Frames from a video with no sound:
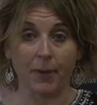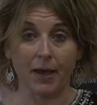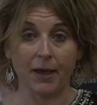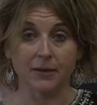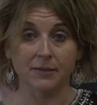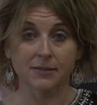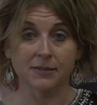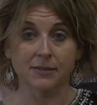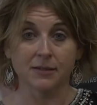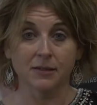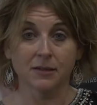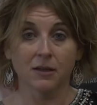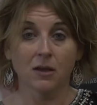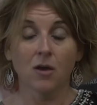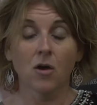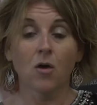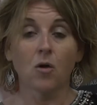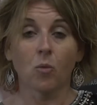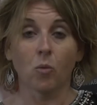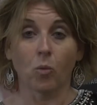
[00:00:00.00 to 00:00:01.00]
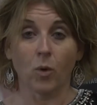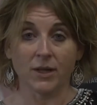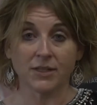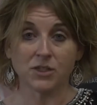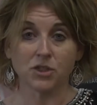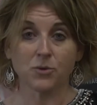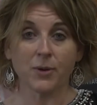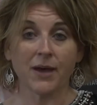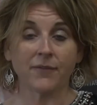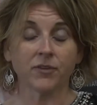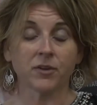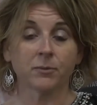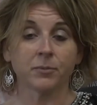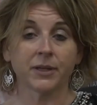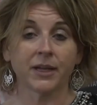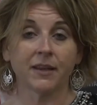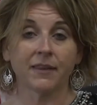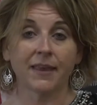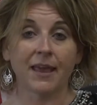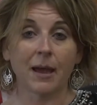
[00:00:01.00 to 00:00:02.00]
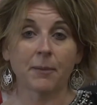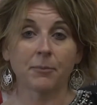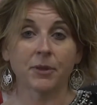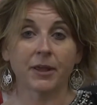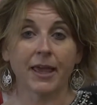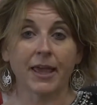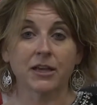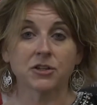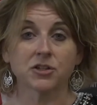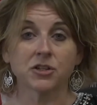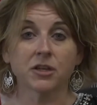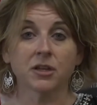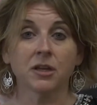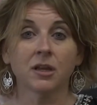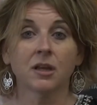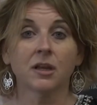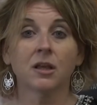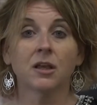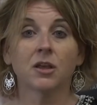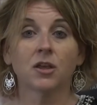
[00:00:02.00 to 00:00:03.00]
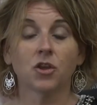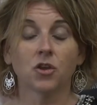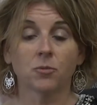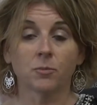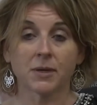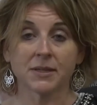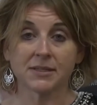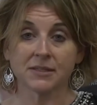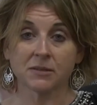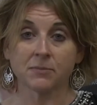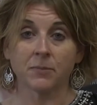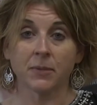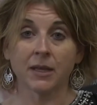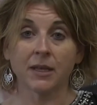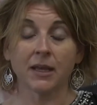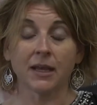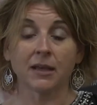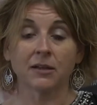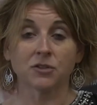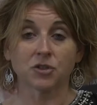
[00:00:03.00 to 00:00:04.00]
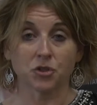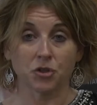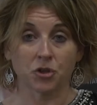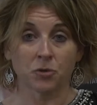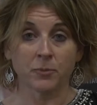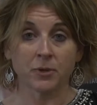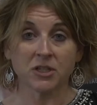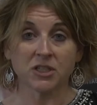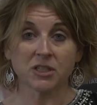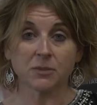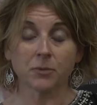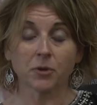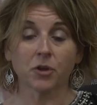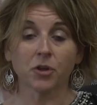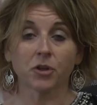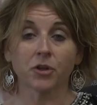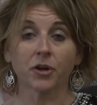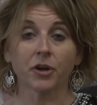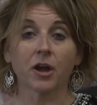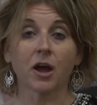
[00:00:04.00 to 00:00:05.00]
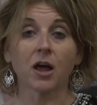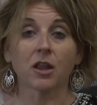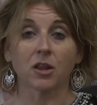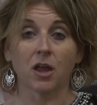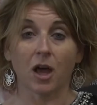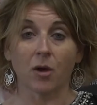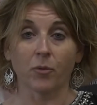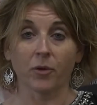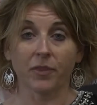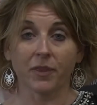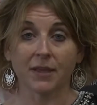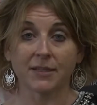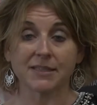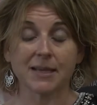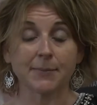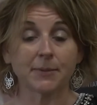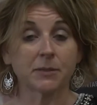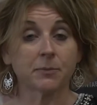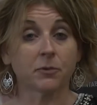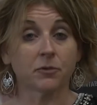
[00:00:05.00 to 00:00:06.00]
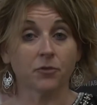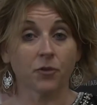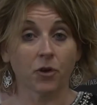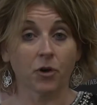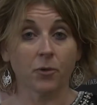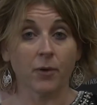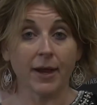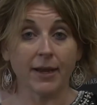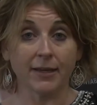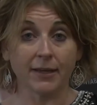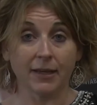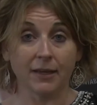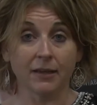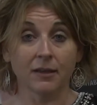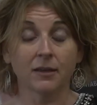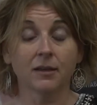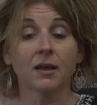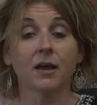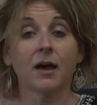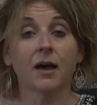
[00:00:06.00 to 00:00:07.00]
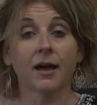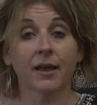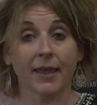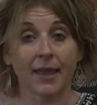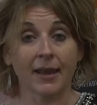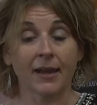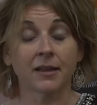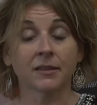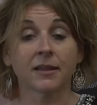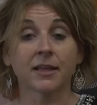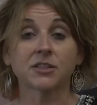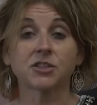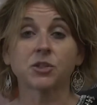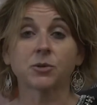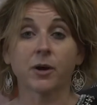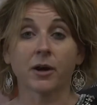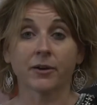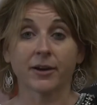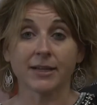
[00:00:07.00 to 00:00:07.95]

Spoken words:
box. Once you have completed the application, you must submit it to your municipal clerk along with acceptable photo ID, again, unless you are